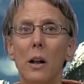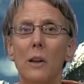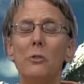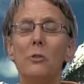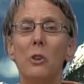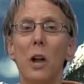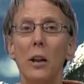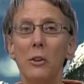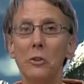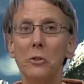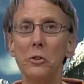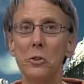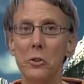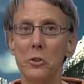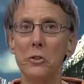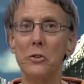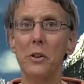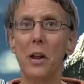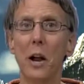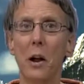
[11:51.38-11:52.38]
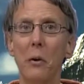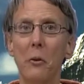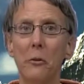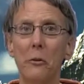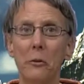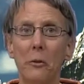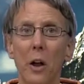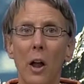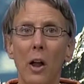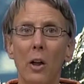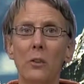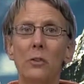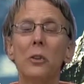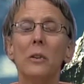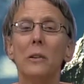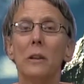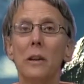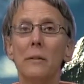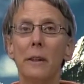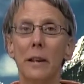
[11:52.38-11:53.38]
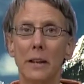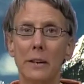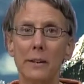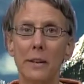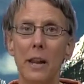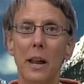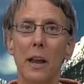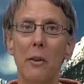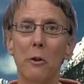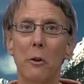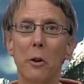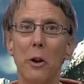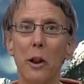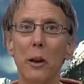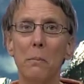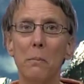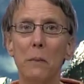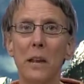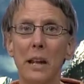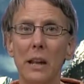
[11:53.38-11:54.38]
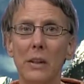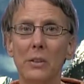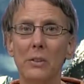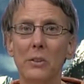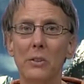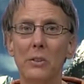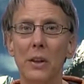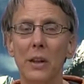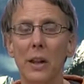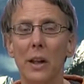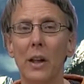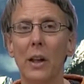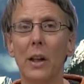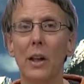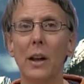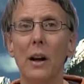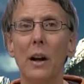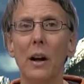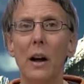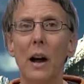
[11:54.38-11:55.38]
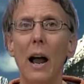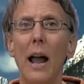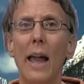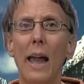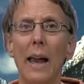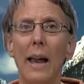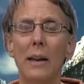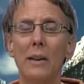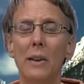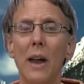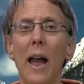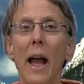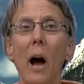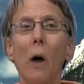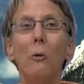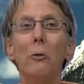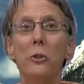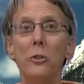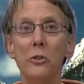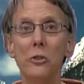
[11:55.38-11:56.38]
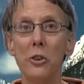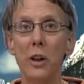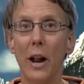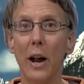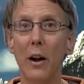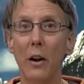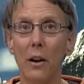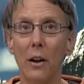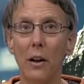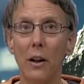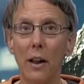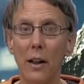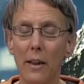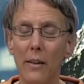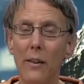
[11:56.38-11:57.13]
adjust yourself to living together in peace, and how to share.